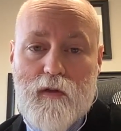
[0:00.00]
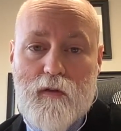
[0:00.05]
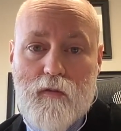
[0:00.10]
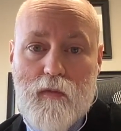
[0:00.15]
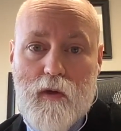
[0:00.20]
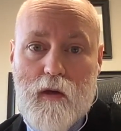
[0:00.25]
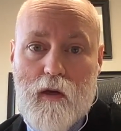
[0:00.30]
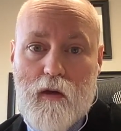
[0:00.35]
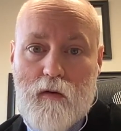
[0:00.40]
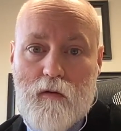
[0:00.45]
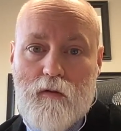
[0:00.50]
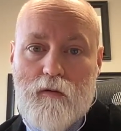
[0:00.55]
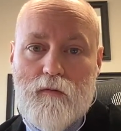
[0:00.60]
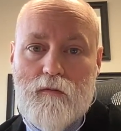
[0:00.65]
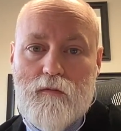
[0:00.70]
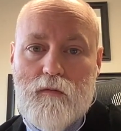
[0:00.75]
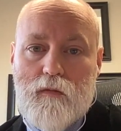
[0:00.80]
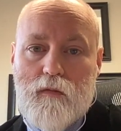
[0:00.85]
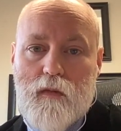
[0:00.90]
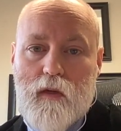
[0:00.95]
to be
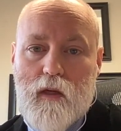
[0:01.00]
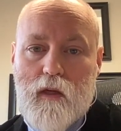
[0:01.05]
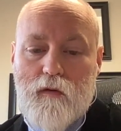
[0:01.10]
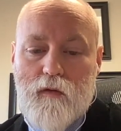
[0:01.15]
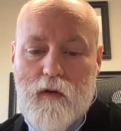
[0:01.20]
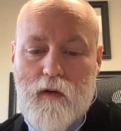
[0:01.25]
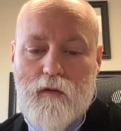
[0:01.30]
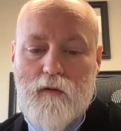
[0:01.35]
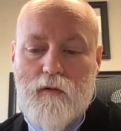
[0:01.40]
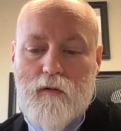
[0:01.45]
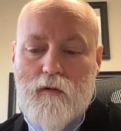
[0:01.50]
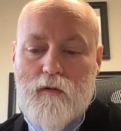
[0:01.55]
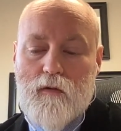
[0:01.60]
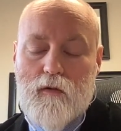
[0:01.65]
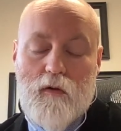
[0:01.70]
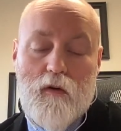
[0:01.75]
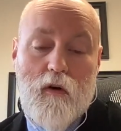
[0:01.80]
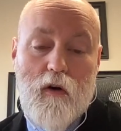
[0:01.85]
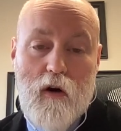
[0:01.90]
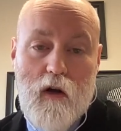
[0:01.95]
even
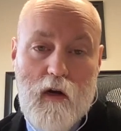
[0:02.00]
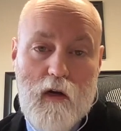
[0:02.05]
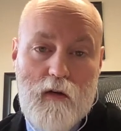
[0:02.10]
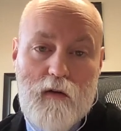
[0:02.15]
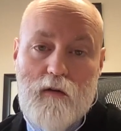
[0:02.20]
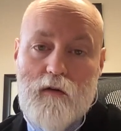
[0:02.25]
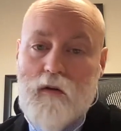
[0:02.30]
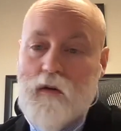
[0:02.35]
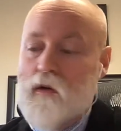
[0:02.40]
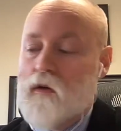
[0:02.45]
or odd.